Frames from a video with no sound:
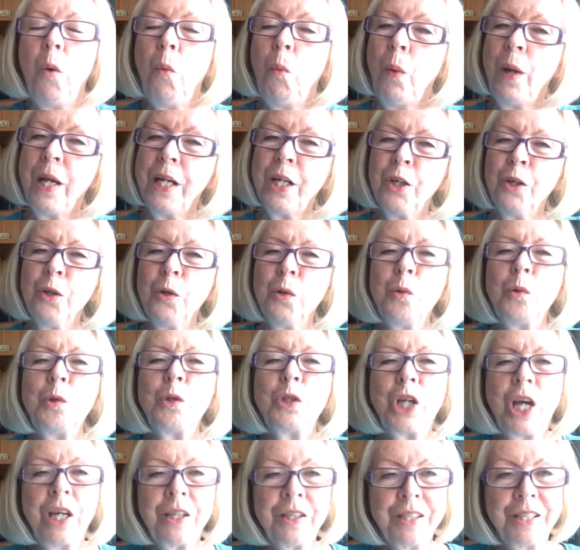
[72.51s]
We can all
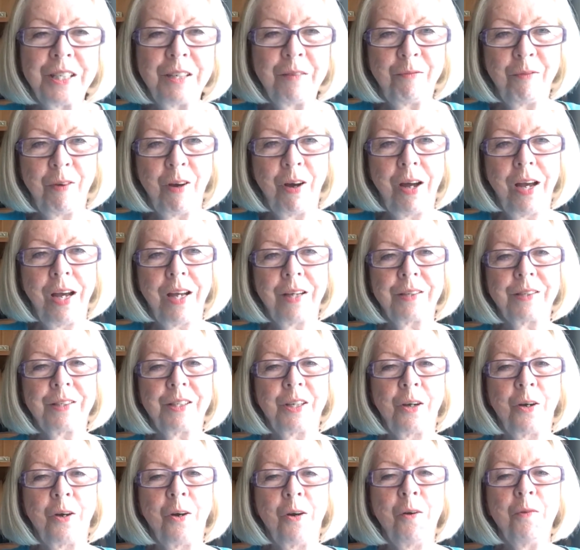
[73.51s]
justify
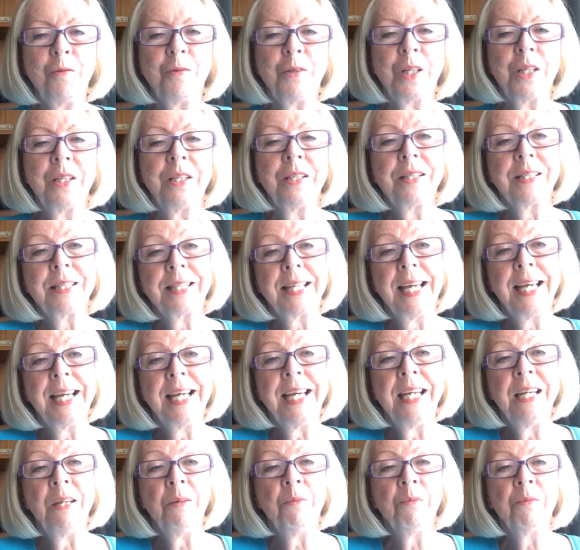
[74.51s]
ourselves and
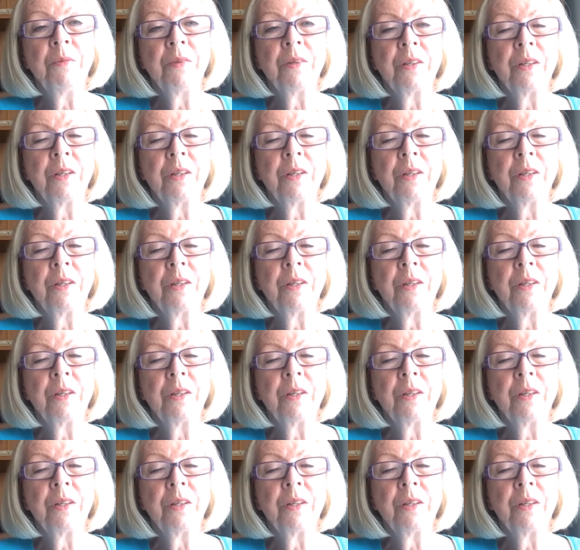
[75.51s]
say,